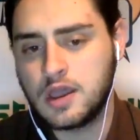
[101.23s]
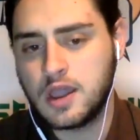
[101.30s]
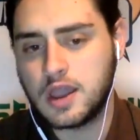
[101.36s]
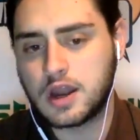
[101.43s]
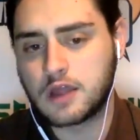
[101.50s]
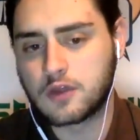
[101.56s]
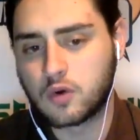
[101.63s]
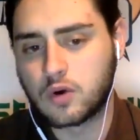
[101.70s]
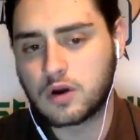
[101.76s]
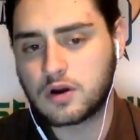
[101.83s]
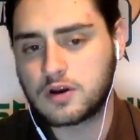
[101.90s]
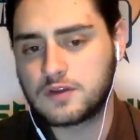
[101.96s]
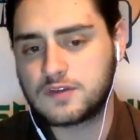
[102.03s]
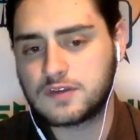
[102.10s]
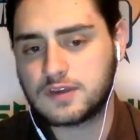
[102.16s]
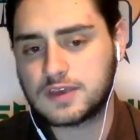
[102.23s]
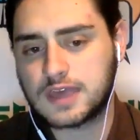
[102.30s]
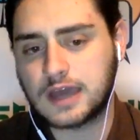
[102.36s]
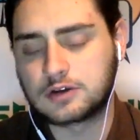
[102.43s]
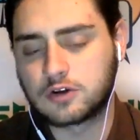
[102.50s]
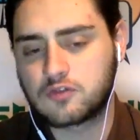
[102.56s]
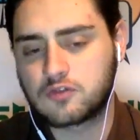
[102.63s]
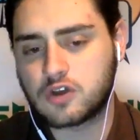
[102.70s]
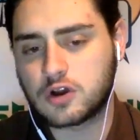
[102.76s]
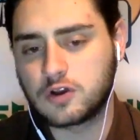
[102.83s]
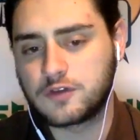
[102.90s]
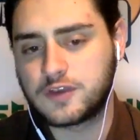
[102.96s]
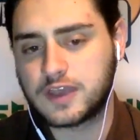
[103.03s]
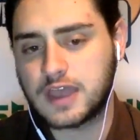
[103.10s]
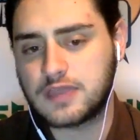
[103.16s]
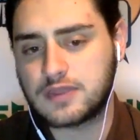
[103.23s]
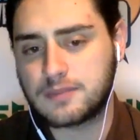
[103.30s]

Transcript: In other words, Keller struggles to get